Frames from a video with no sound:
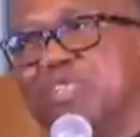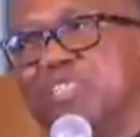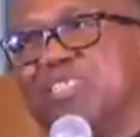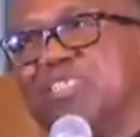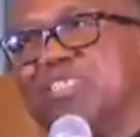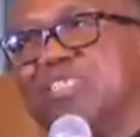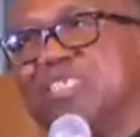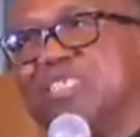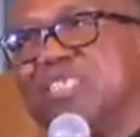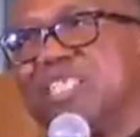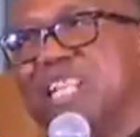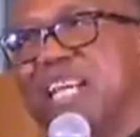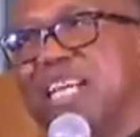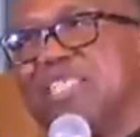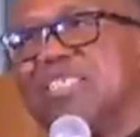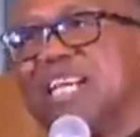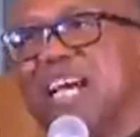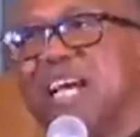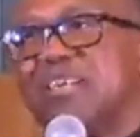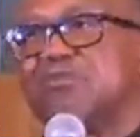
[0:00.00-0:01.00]
like this
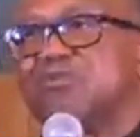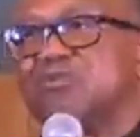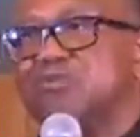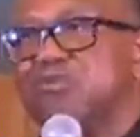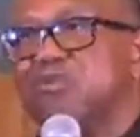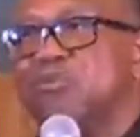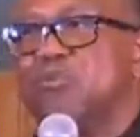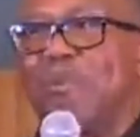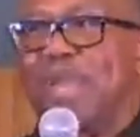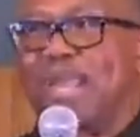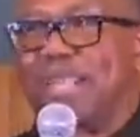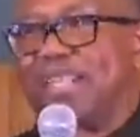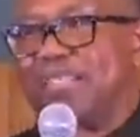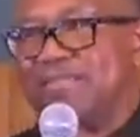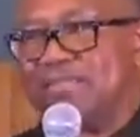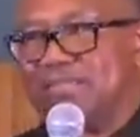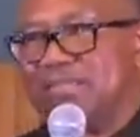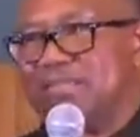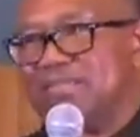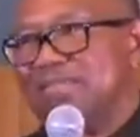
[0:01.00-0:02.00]
video,
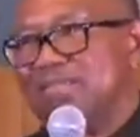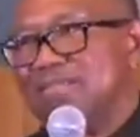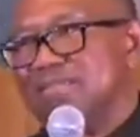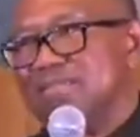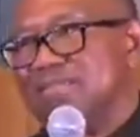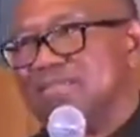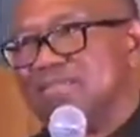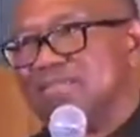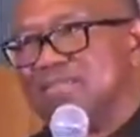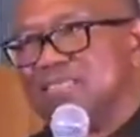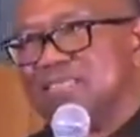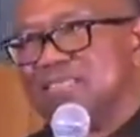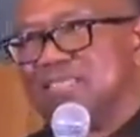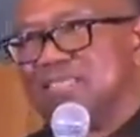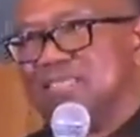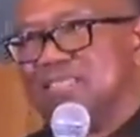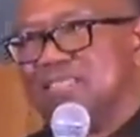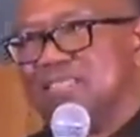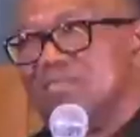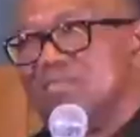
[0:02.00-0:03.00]
share this video,
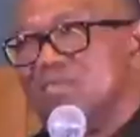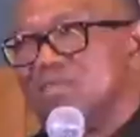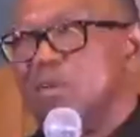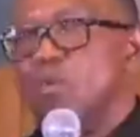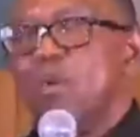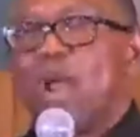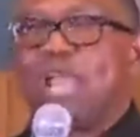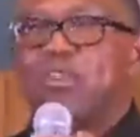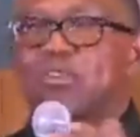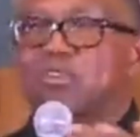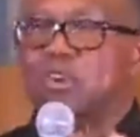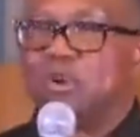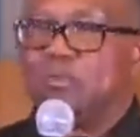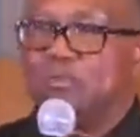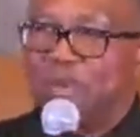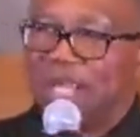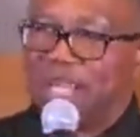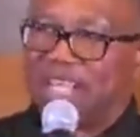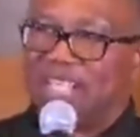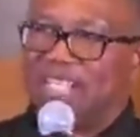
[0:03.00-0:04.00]
and most
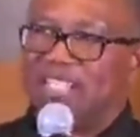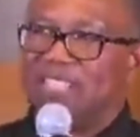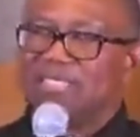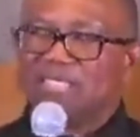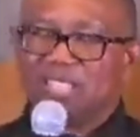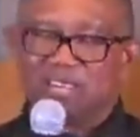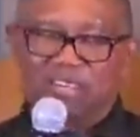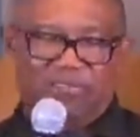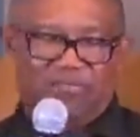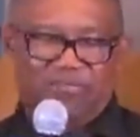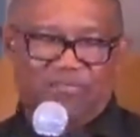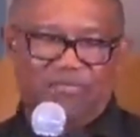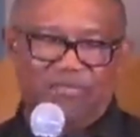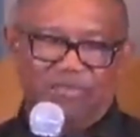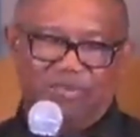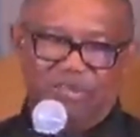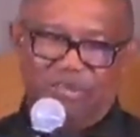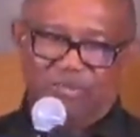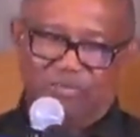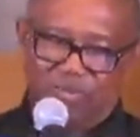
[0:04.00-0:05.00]
importantly,
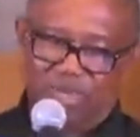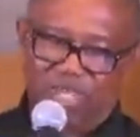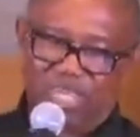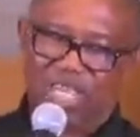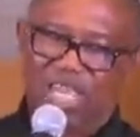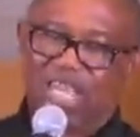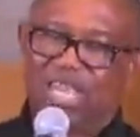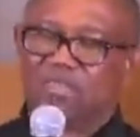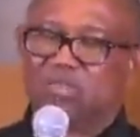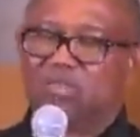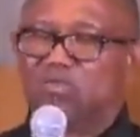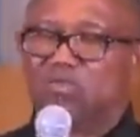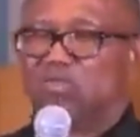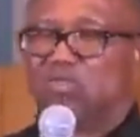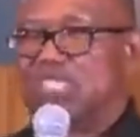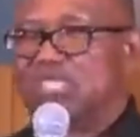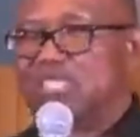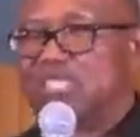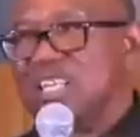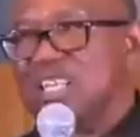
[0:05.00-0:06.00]
don't forget to
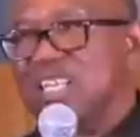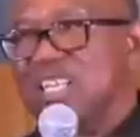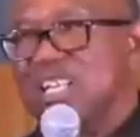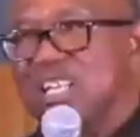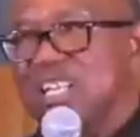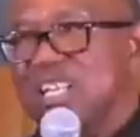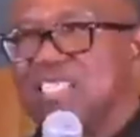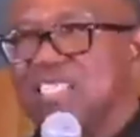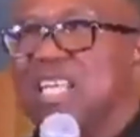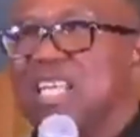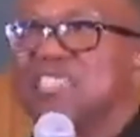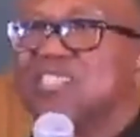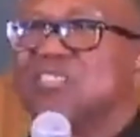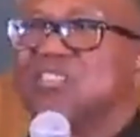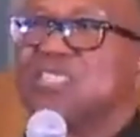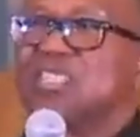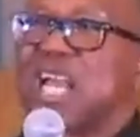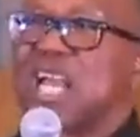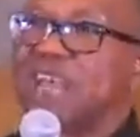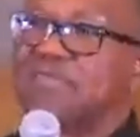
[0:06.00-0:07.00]
hit the subscribe
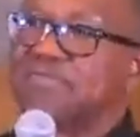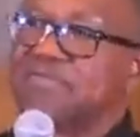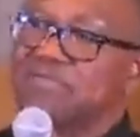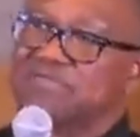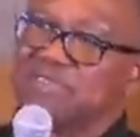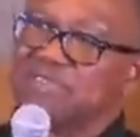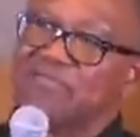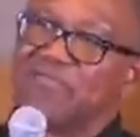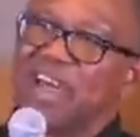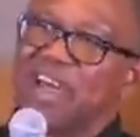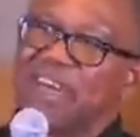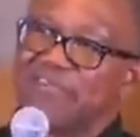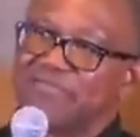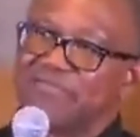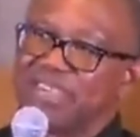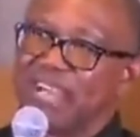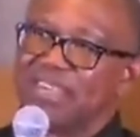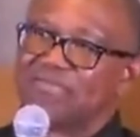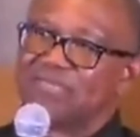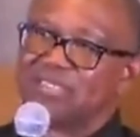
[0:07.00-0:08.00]
button below
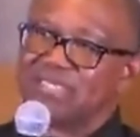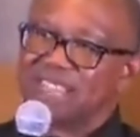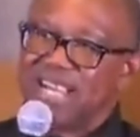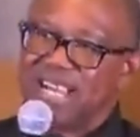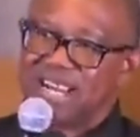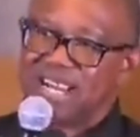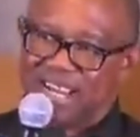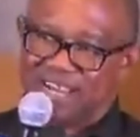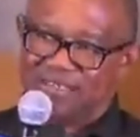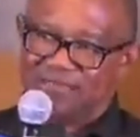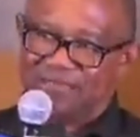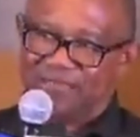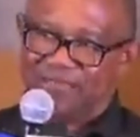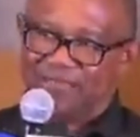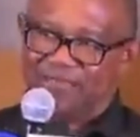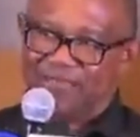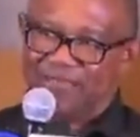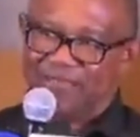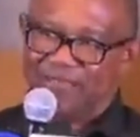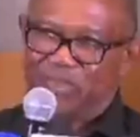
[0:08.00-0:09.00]
so you won't miss
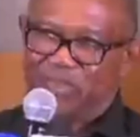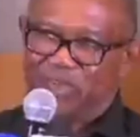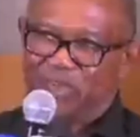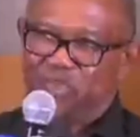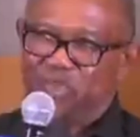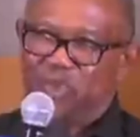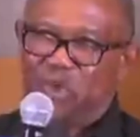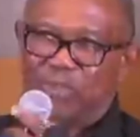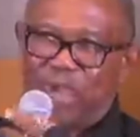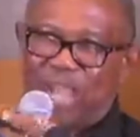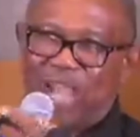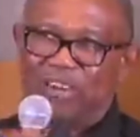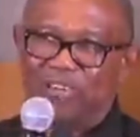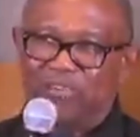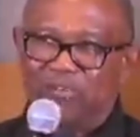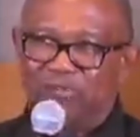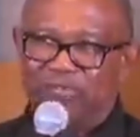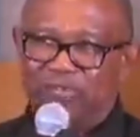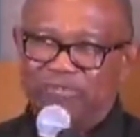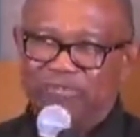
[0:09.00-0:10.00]
any trending
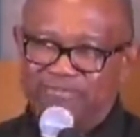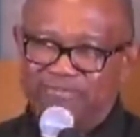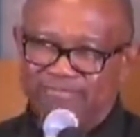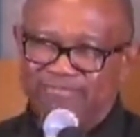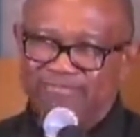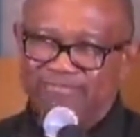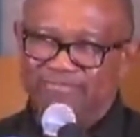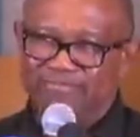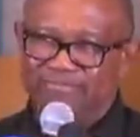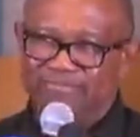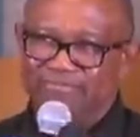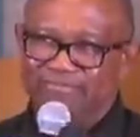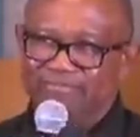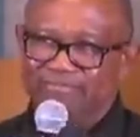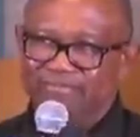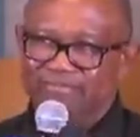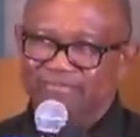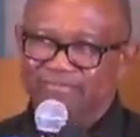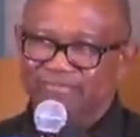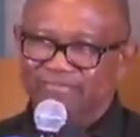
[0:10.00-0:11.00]
updates.
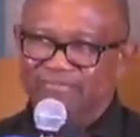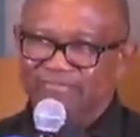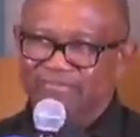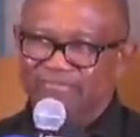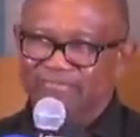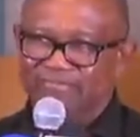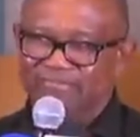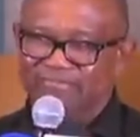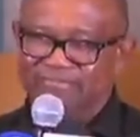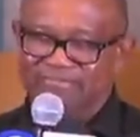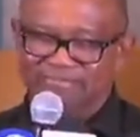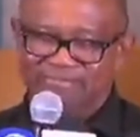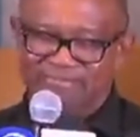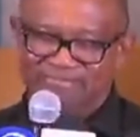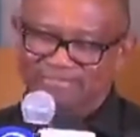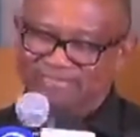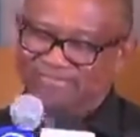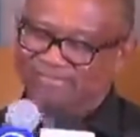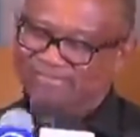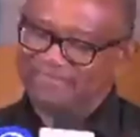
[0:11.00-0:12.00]
See you
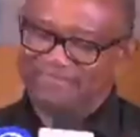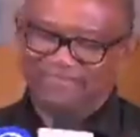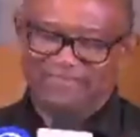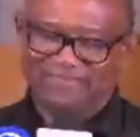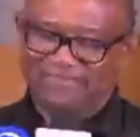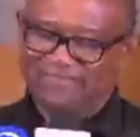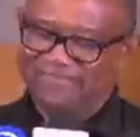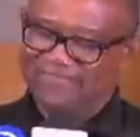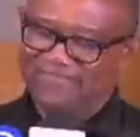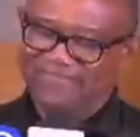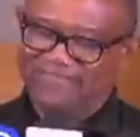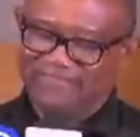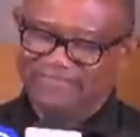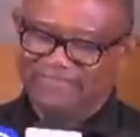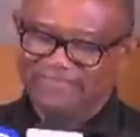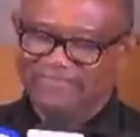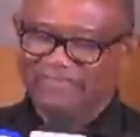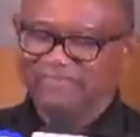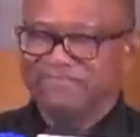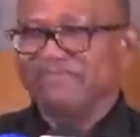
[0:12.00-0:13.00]
in my next video.
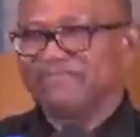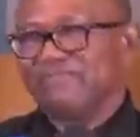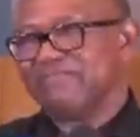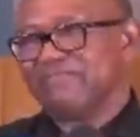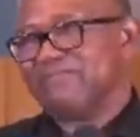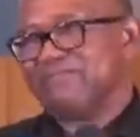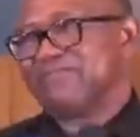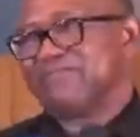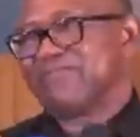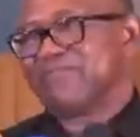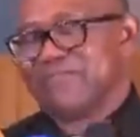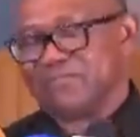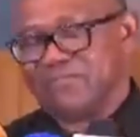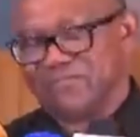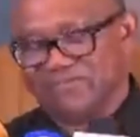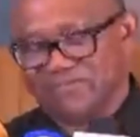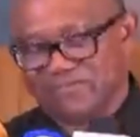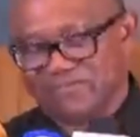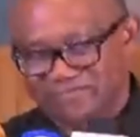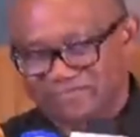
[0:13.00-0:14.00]

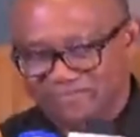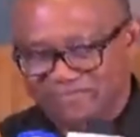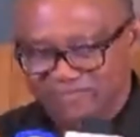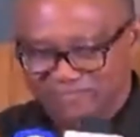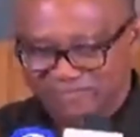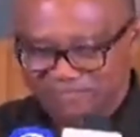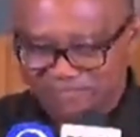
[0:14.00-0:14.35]
Bye.